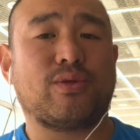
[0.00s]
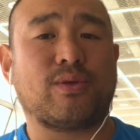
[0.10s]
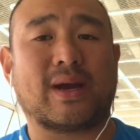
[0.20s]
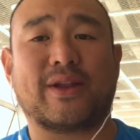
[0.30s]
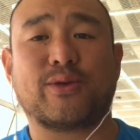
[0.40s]

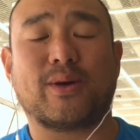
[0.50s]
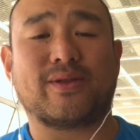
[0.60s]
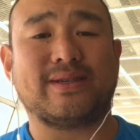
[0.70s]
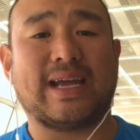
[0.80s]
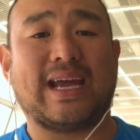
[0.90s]
kind of throughout
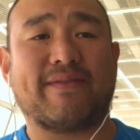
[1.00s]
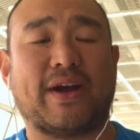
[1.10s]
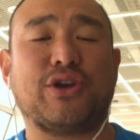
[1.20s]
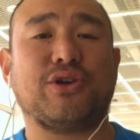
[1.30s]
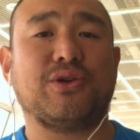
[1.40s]
the day, if
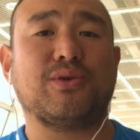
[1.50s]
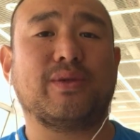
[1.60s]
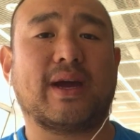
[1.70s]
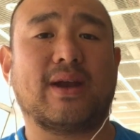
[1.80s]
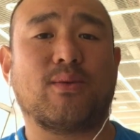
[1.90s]
I knew
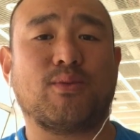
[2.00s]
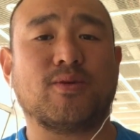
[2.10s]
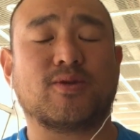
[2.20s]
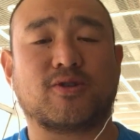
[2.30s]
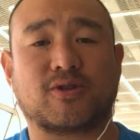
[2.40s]
that we
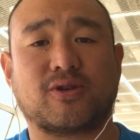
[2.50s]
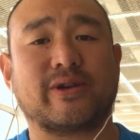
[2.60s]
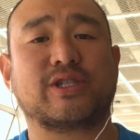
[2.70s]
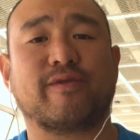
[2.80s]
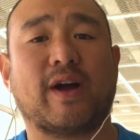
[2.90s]
were going
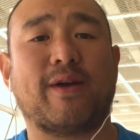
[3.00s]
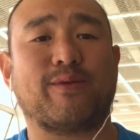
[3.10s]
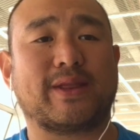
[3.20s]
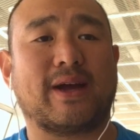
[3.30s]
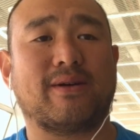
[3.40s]
to survive
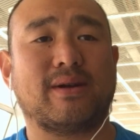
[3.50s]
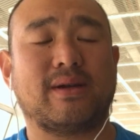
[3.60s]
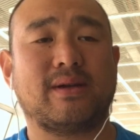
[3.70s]
without,